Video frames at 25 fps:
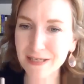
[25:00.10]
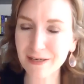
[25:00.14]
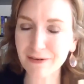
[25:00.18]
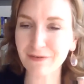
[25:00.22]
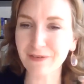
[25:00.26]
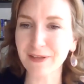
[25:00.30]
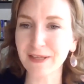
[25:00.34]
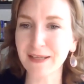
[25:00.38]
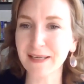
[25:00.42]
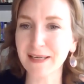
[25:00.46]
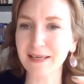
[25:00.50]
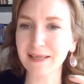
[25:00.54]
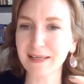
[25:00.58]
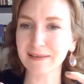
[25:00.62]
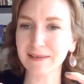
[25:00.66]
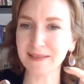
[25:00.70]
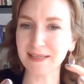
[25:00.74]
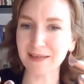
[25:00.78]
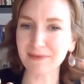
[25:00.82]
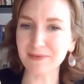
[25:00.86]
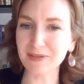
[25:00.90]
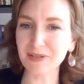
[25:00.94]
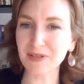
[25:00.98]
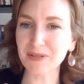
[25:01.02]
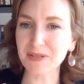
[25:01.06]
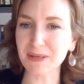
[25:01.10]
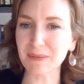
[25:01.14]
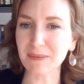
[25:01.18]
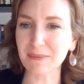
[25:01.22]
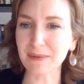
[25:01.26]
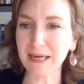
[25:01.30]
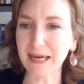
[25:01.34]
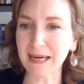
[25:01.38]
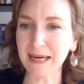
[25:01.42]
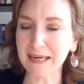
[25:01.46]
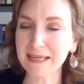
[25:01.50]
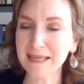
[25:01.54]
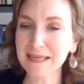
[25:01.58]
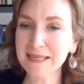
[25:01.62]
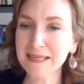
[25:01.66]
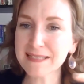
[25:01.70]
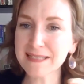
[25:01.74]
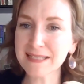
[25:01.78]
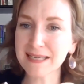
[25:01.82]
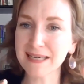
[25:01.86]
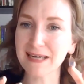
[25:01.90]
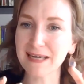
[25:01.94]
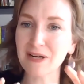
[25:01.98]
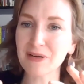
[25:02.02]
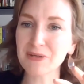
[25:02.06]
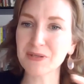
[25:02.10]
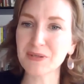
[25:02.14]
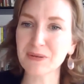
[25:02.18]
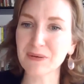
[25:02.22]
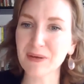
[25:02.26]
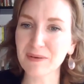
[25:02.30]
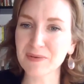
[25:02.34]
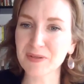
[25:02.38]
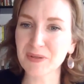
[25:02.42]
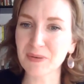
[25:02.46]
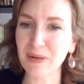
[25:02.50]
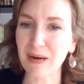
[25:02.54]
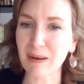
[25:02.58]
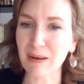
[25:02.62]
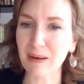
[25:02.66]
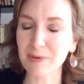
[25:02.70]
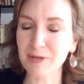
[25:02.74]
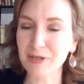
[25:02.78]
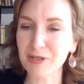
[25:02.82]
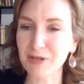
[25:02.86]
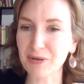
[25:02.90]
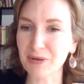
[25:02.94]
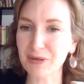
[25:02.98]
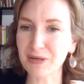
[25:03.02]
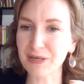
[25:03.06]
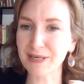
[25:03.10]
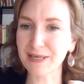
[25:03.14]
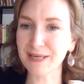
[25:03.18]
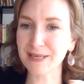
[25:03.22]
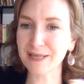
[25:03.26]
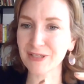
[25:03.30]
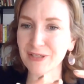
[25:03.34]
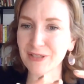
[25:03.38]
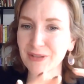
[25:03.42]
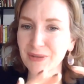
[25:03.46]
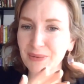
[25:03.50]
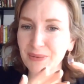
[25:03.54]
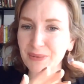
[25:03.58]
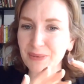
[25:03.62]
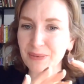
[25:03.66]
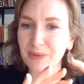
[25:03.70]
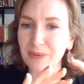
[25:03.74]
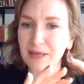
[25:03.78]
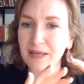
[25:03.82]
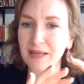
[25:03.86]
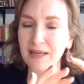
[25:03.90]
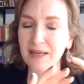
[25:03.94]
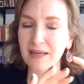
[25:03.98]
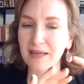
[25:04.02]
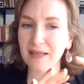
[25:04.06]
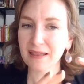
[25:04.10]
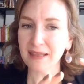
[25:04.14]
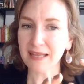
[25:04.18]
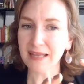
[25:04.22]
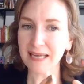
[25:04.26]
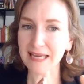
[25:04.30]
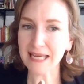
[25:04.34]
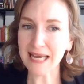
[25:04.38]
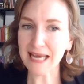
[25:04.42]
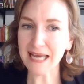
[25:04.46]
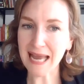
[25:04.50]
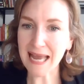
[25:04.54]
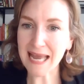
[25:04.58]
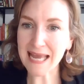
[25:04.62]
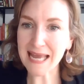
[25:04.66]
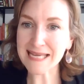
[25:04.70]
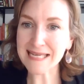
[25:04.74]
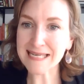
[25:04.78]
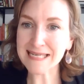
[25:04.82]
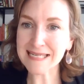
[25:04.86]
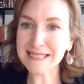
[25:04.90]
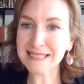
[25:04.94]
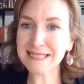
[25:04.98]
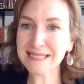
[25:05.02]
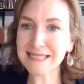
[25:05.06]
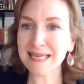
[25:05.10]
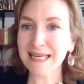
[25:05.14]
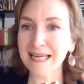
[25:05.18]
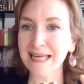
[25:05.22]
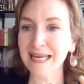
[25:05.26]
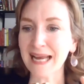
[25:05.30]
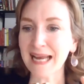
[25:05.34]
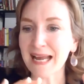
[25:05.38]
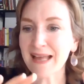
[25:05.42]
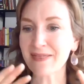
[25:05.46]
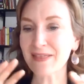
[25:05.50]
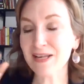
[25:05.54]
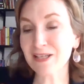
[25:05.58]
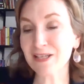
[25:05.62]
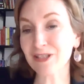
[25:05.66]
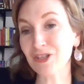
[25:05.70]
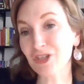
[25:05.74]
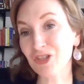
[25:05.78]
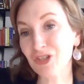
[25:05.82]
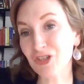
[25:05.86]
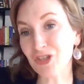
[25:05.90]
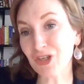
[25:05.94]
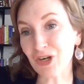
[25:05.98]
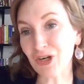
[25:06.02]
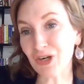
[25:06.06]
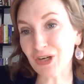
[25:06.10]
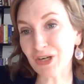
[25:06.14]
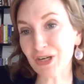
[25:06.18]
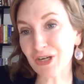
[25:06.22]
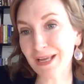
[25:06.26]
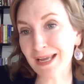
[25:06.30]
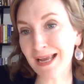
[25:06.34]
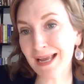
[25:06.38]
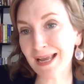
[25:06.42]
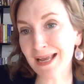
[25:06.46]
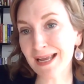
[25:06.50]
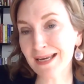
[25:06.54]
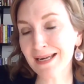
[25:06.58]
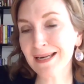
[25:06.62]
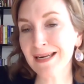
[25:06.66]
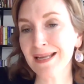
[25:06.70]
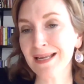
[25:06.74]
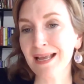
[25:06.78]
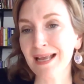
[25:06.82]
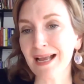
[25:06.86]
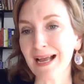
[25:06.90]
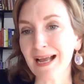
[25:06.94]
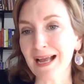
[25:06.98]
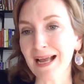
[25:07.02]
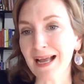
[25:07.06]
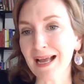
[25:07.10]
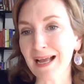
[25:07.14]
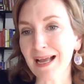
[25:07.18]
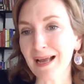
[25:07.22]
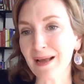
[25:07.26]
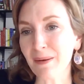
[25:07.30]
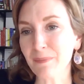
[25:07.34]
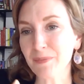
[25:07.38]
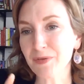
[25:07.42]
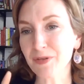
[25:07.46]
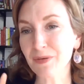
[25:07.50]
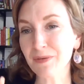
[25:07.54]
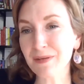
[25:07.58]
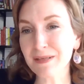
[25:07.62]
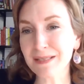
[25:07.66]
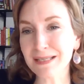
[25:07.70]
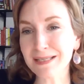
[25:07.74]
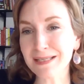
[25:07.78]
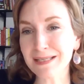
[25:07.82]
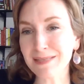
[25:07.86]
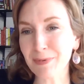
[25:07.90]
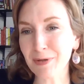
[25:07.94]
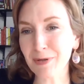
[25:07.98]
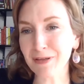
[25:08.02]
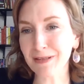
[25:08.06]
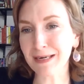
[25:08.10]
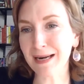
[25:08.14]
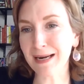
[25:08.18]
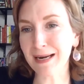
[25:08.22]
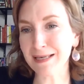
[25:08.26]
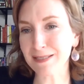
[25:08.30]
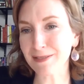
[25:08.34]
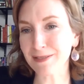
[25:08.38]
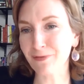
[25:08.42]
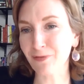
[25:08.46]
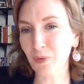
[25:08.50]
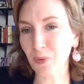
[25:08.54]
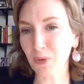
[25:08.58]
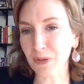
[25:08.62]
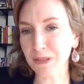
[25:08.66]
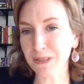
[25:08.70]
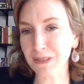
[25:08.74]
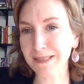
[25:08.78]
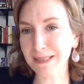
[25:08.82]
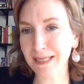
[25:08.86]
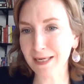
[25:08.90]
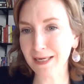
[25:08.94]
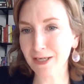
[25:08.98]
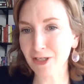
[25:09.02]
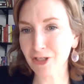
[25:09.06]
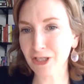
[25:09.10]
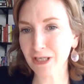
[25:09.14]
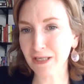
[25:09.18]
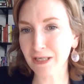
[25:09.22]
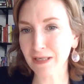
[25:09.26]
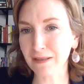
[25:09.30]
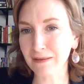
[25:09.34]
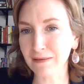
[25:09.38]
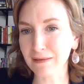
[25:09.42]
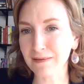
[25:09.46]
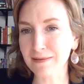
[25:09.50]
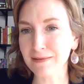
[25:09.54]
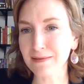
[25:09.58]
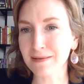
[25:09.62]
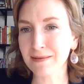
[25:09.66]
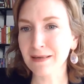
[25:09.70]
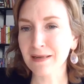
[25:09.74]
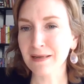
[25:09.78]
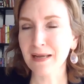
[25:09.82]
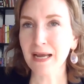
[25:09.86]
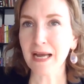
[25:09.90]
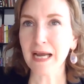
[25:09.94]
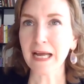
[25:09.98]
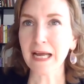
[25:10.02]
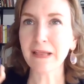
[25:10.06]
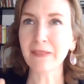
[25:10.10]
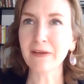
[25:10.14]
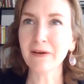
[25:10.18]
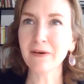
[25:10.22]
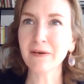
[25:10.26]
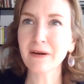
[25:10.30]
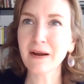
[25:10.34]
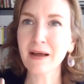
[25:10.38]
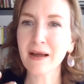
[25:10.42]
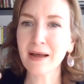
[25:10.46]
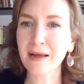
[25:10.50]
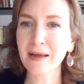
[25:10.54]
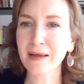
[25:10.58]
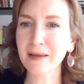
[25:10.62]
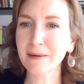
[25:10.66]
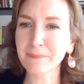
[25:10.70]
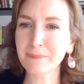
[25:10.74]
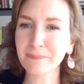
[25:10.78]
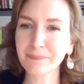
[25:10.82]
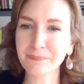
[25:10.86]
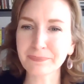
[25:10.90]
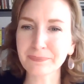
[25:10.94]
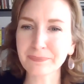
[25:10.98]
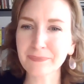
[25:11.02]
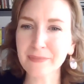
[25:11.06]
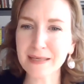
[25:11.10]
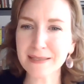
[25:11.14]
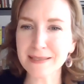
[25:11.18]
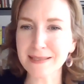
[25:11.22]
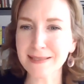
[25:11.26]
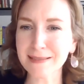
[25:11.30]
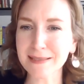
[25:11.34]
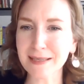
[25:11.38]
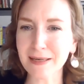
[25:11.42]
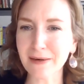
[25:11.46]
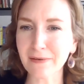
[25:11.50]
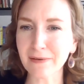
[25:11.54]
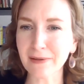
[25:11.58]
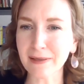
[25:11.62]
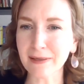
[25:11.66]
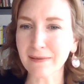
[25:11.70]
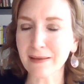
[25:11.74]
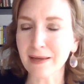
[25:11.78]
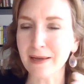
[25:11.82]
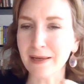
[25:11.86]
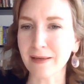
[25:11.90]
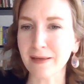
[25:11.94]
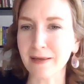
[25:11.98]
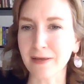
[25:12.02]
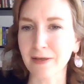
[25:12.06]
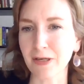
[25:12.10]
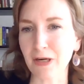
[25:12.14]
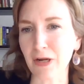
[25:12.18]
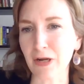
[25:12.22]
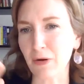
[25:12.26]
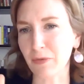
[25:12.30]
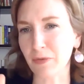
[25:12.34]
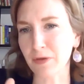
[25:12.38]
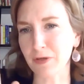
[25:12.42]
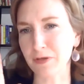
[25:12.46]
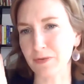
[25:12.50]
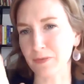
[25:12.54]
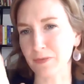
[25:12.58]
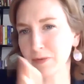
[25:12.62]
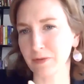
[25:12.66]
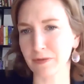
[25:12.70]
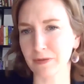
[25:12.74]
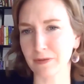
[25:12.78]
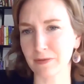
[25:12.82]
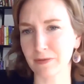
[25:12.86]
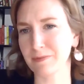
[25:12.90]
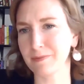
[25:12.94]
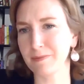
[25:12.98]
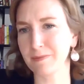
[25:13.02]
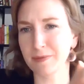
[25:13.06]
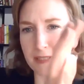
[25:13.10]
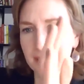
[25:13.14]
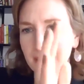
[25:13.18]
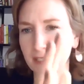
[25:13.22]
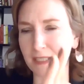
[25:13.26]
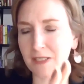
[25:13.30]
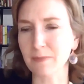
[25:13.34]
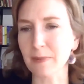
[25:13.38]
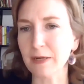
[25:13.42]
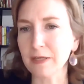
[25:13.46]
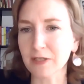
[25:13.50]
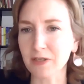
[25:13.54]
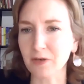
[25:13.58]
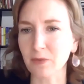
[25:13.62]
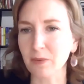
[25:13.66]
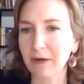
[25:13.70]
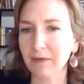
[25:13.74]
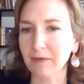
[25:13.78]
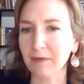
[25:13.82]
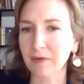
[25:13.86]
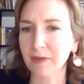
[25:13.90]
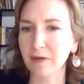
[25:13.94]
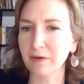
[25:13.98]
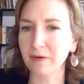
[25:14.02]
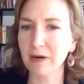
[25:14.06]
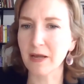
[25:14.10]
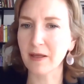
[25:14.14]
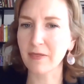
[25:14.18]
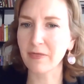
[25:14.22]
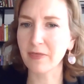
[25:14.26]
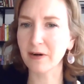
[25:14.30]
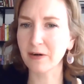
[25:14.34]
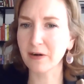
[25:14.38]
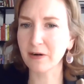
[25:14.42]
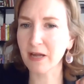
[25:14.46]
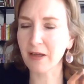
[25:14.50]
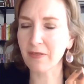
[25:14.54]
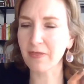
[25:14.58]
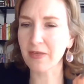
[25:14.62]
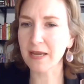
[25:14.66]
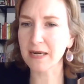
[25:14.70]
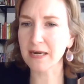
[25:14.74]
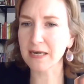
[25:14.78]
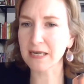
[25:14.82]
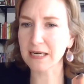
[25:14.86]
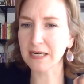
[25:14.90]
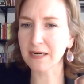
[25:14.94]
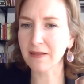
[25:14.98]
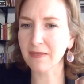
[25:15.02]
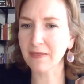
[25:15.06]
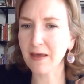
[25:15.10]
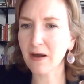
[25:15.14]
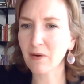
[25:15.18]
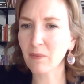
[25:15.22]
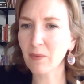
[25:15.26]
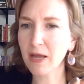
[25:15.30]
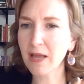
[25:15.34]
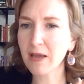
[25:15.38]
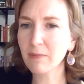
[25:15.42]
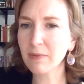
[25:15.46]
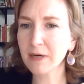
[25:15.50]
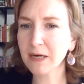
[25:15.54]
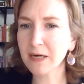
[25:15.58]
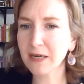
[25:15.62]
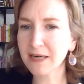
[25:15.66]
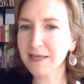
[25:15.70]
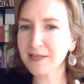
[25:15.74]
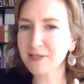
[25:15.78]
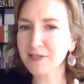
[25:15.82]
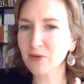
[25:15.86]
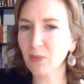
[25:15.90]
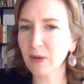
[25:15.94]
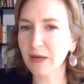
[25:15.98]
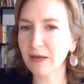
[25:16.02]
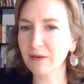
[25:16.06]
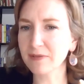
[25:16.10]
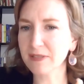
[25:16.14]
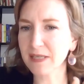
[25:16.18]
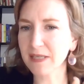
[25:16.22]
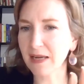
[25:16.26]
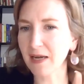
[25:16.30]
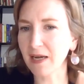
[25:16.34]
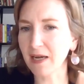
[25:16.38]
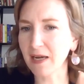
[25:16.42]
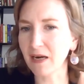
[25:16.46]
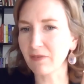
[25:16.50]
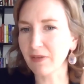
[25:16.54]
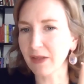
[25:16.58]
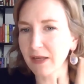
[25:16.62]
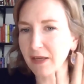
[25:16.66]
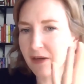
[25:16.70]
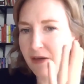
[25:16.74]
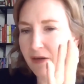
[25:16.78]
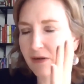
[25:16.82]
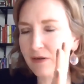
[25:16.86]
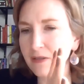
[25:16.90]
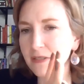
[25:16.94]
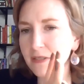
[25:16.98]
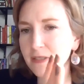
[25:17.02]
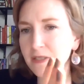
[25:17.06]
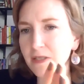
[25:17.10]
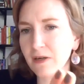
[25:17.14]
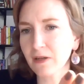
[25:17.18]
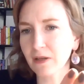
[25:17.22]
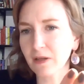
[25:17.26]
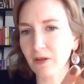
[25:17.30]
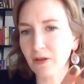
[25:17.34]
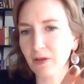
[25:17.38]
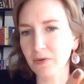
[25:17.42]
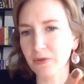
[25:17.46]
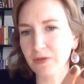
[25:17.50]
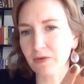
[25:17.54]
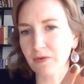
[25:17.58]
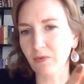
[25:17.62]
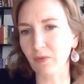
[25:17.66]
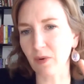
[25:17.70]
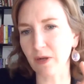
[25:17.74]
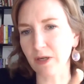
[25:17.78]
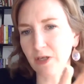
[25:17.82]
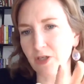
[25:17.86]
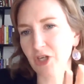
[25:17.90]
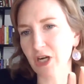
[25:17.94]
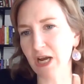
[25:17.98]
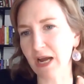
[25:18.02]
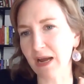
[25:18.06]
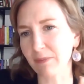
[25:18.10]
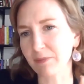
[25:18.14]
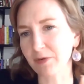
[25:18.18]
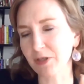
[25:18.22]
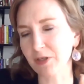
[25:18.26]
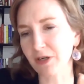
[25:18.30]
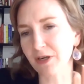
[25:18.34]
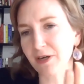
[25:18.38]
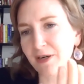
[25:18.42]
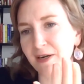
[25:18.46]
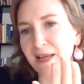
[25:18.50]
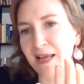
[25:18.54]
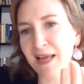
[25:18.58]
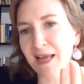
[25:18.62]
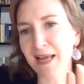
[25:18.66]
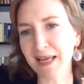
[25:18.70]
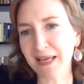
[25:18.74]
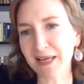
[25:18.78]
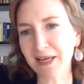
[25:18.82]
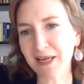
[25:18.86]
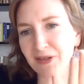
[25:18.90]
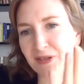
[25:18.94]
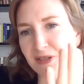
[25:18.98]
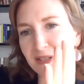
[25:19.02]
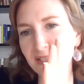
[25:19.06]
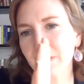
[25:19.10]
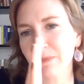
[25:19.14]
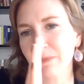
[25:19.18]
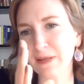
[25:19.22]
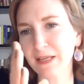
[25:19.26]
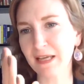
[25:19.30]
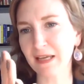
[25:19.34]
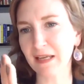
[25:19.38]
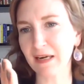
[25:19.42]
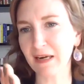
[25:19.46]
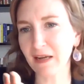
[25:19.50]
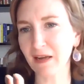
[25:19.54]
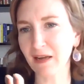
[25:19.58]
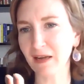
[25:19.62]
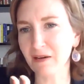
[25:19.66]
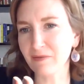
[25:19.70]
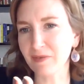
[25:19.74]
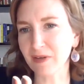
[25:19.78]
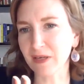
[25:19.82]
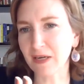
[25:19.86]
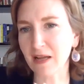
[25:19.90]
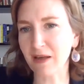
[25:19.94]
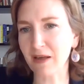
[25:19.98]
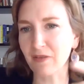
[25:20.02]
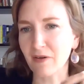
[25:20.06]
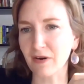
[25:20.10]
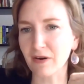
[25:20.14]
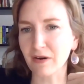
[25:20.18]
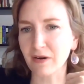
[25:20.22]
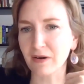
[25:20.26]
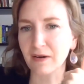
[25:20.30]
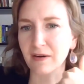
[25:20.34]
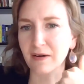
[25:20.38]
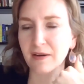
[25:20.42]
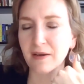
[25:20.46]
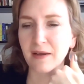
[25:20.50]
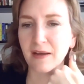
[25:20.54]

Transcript: I feel like it gives you some guidance, and it also gives you an opportunity to like end and then start again. So this is a book that has 4 sections, and they're not necessarily like, you know, this was 6 months or whatever. They're not that neat in that way, but it is a way of saying kind of like, here's the close of one chapter, here's the beginning of another